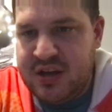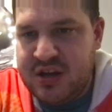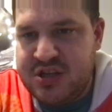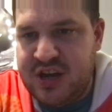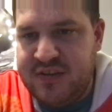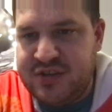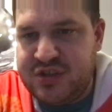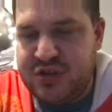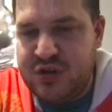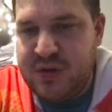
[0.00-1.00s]
The
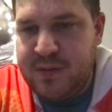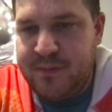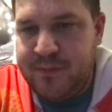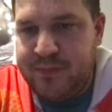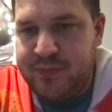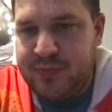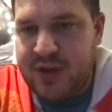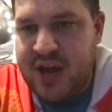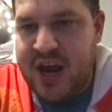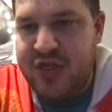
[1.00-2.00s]
Chiefs
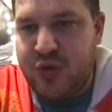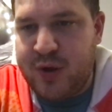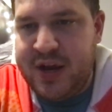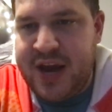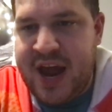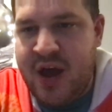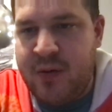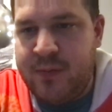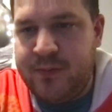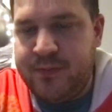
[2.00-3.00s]
had a three and
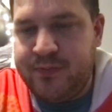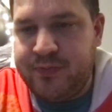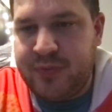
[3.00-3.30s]
out,